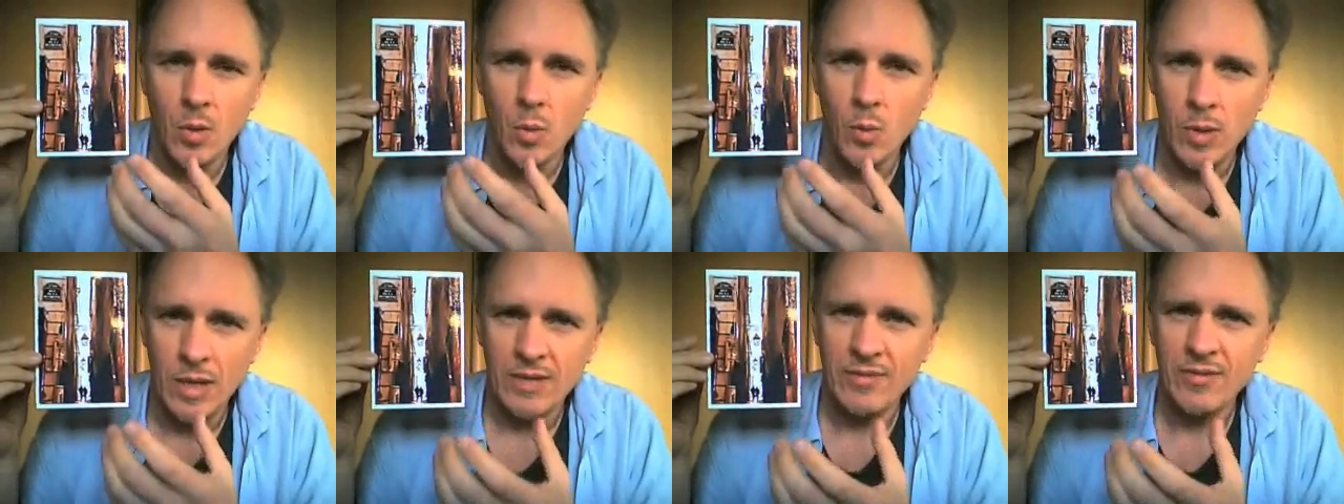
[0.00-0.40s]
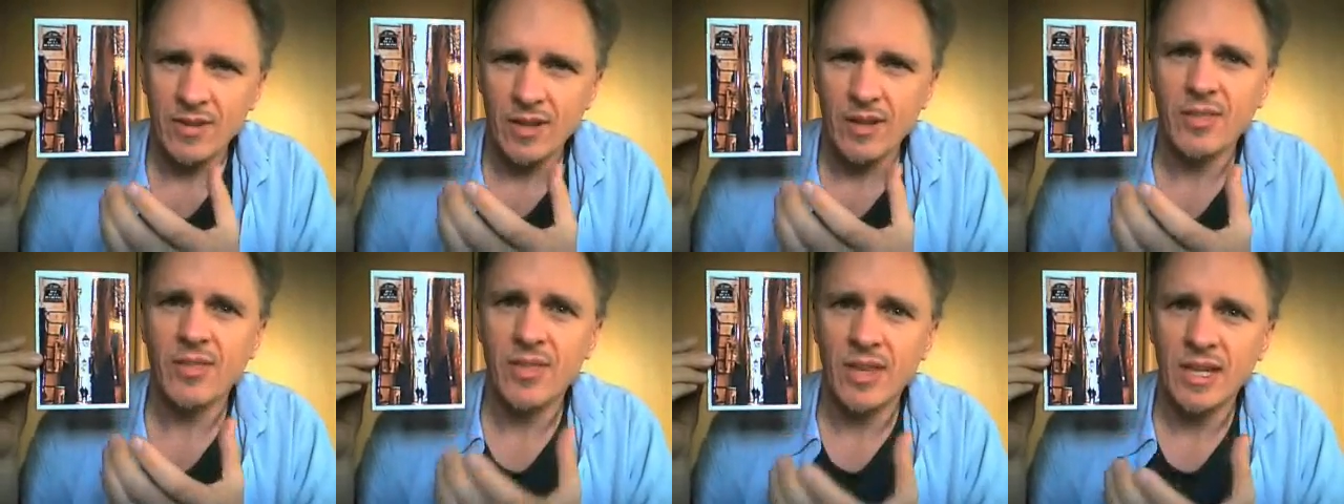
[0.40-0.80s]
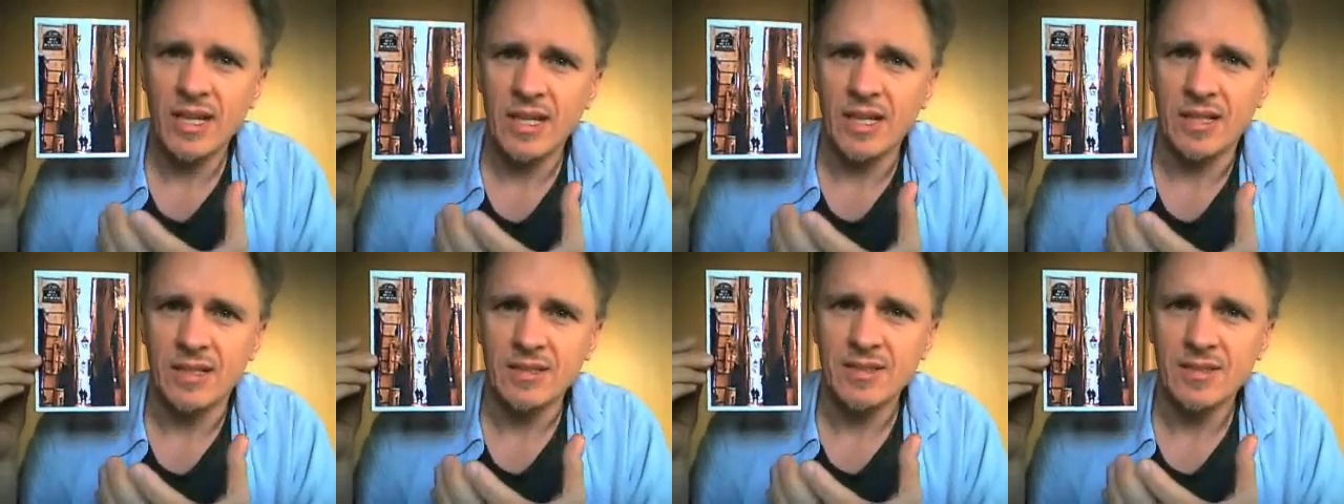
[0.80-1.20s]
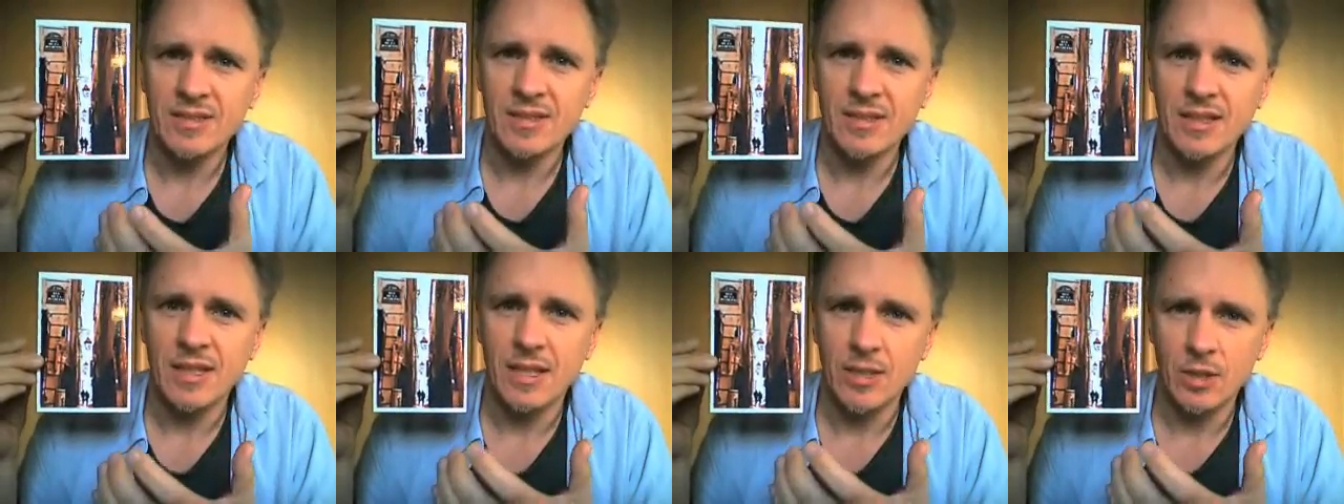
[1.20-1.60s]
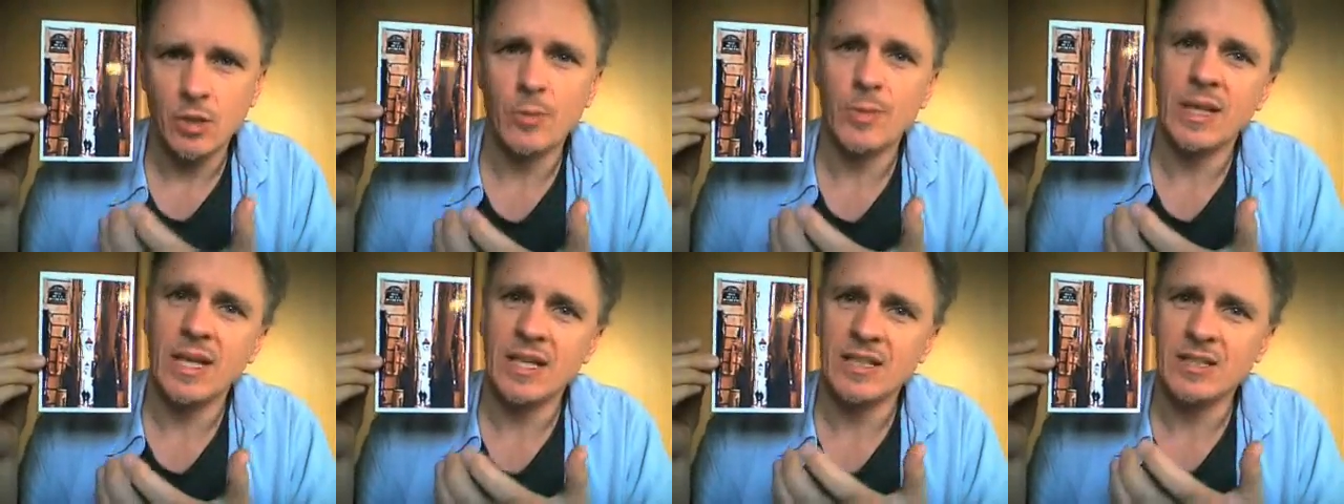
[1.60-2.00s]
whatever the thing is, it
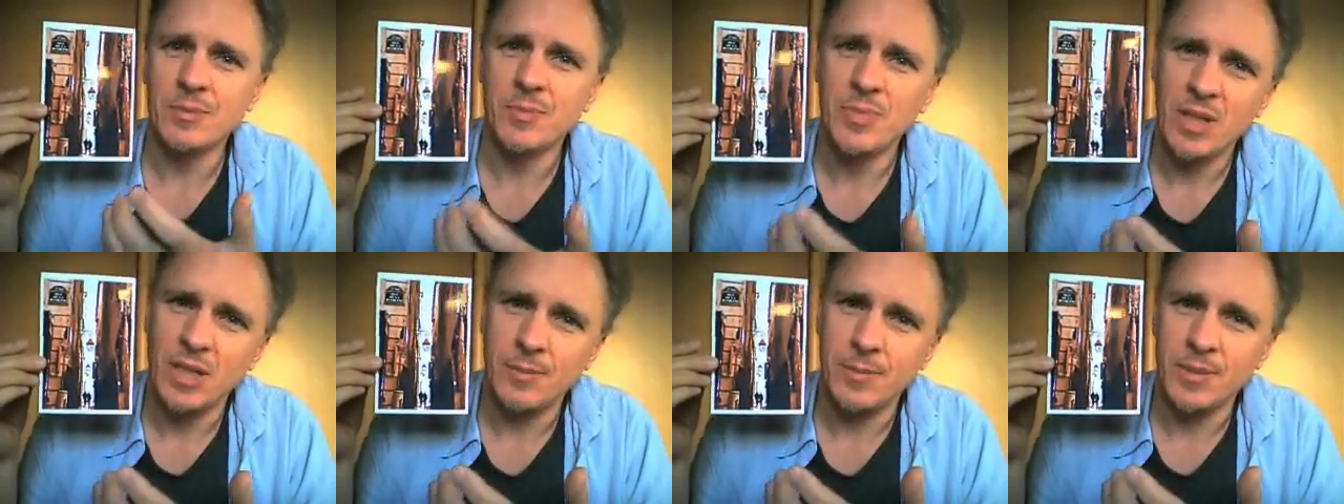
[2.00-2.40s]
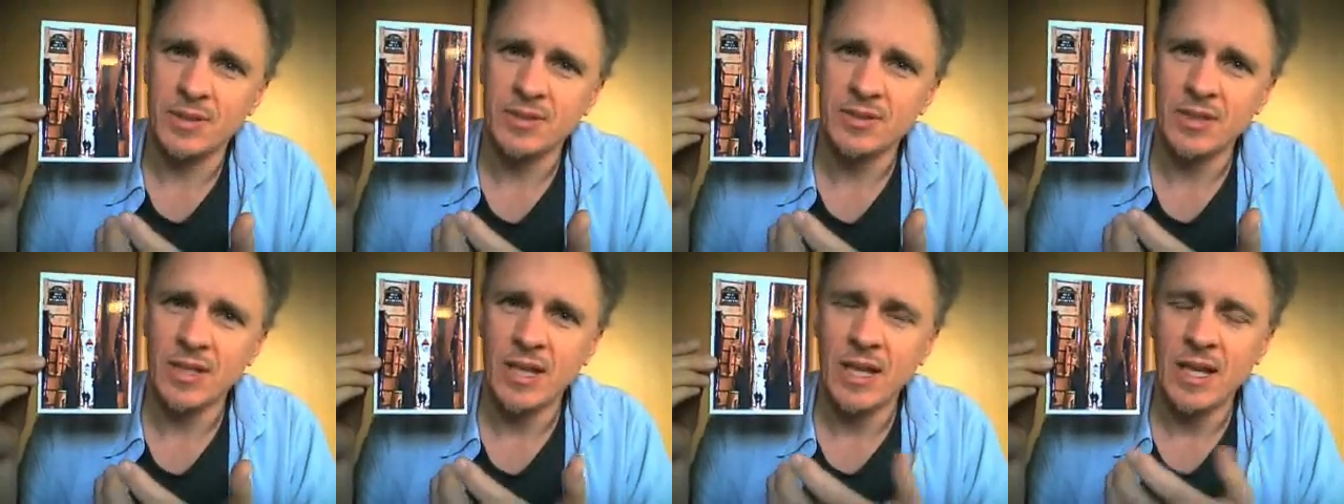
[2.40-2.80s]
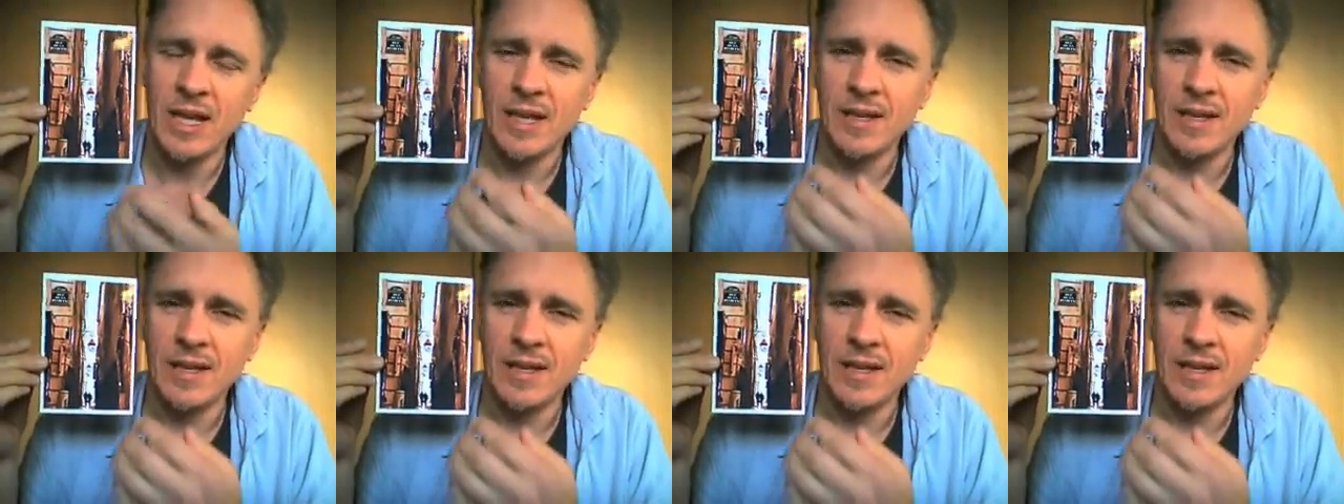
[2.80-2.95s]
normally has a purpose,